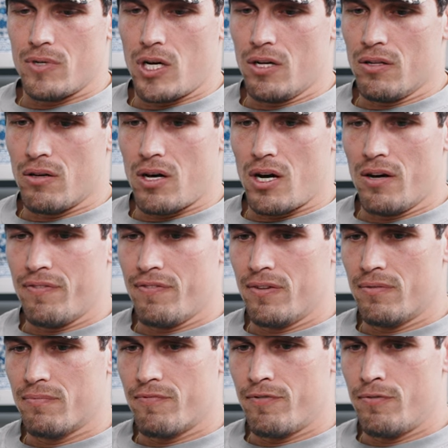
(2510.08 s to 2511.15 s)
I I
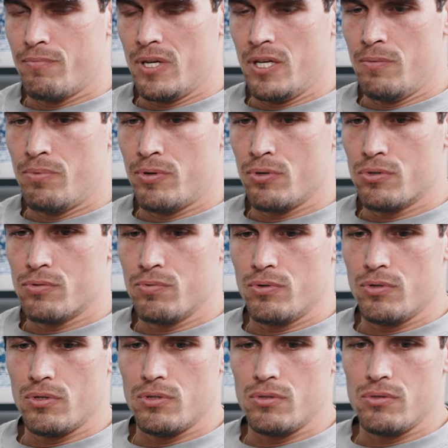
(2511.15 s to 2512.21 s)
think for me,
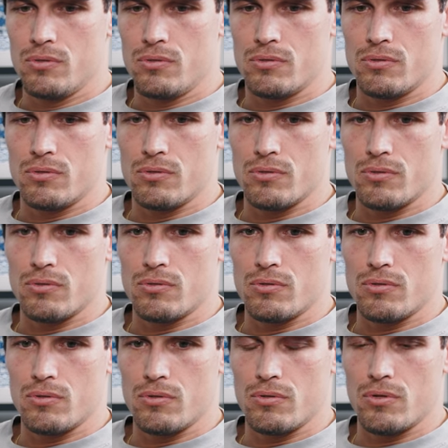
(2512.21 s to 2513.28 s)
Puresport is
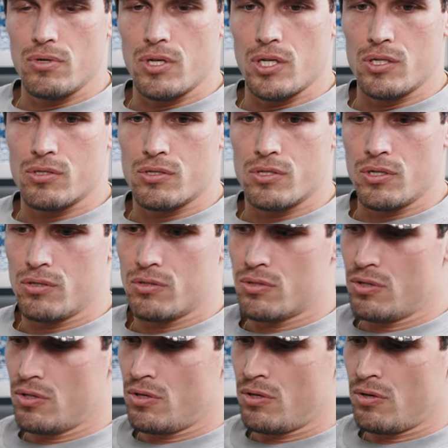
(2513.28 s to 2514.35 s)
it's
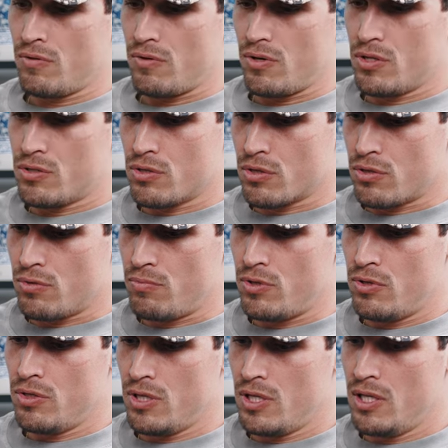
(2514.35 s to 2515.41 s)
just a it's a
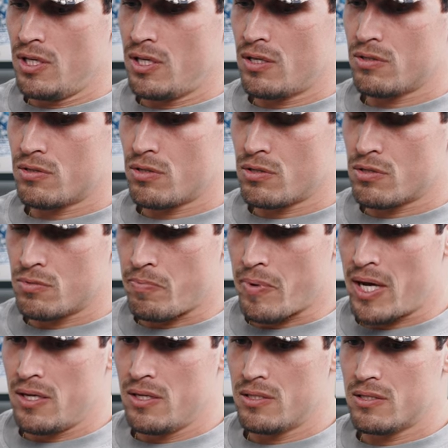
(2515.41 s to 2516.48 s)
community and it's a
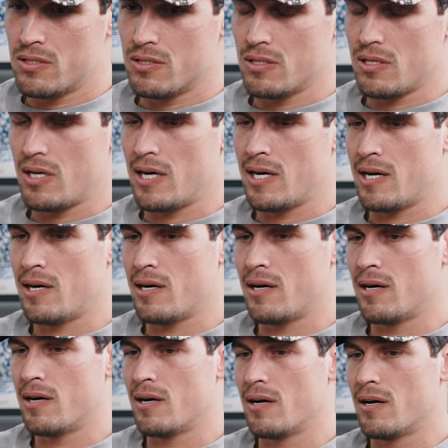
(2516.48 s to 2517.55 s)
space
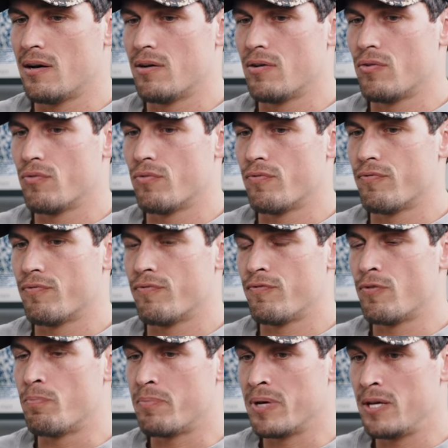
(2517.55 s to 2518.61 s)
uh,
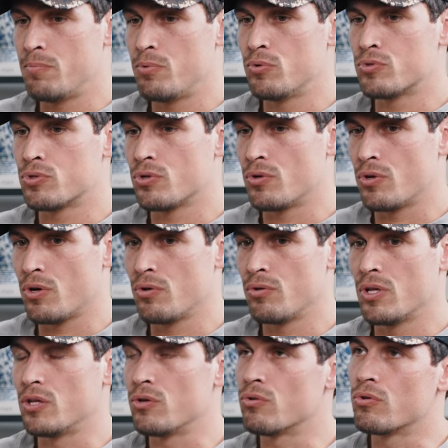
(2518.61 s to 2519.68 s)
for people to know
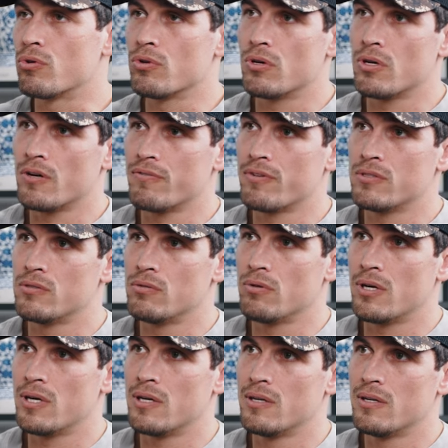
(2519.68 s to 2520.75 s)
that you're good enough as
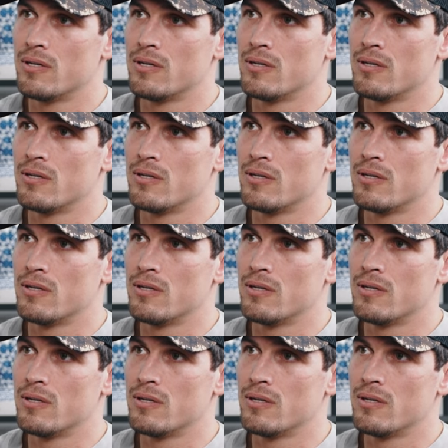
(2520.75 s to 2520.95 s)
you are